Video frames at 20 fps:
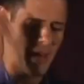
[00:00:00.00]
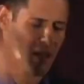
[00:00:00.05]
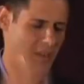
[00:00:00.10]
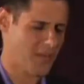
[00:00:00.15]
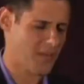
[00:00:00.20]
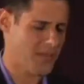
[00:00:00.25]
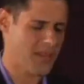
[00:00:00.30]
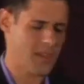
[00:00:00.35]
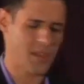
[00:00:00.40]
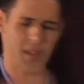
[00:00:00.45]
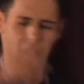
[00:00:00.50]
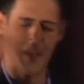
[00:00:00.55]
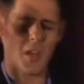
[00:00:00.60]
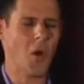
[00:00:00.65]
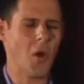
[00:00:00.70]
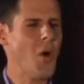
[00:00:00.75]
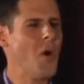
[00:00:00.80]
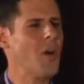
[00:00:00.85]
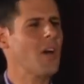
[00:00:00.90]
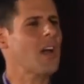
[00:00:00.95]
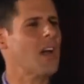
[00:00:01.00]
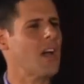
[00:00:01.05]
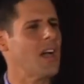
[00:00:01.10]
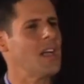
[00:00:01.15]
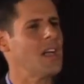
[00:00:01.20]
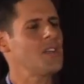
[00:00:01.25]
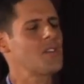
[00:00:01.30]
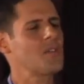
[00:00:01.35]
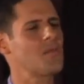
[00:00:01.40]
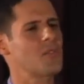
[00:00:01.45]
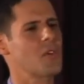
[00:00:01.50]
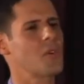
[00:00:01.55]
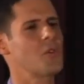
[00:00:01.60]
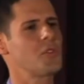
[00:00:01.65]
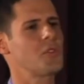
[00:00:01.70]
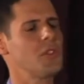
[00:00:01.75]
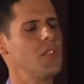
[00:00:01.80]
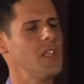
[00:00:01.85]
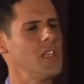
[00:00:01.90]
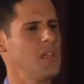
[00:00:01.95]
pedophilia and all kinds of
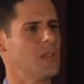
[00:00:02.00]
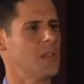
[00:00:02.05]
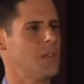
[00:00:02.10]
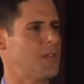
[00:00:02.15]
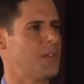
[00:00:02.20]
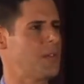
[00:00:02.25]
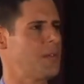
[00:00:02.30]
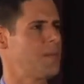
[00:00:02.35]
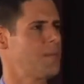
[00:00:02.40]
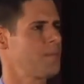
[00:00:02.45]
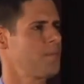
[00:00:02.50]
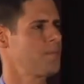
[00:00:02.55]
social ills.